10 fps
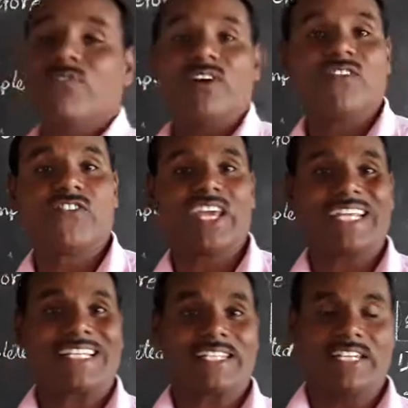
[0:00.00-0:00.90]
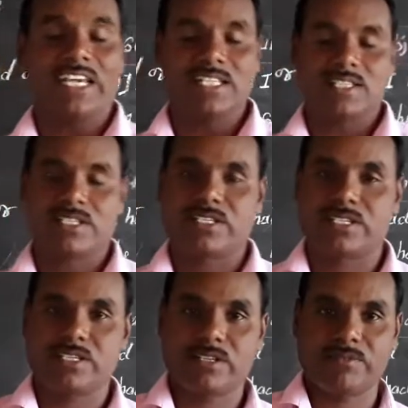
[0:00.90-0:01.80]
perfect tense.
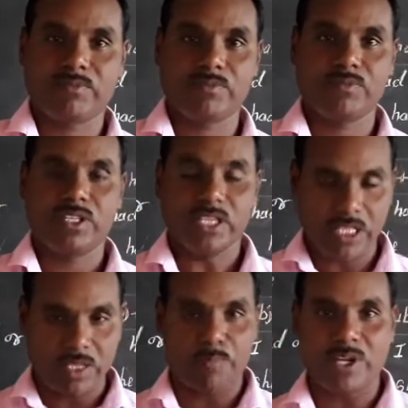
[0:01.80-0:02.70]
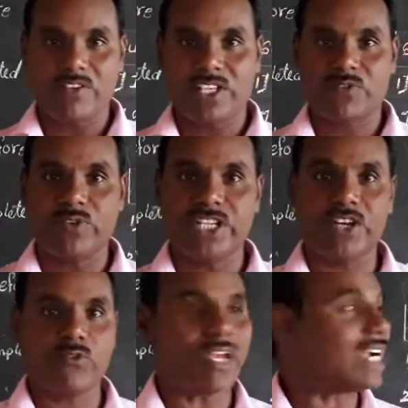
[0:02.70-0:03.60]
In the previous
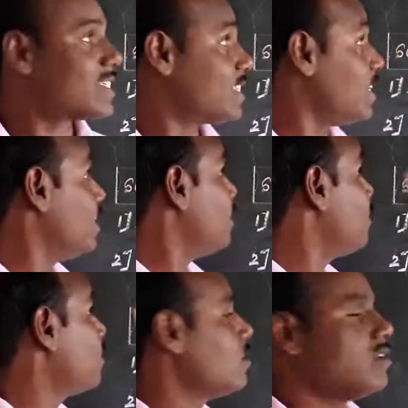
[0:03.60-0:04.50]
video, we have seen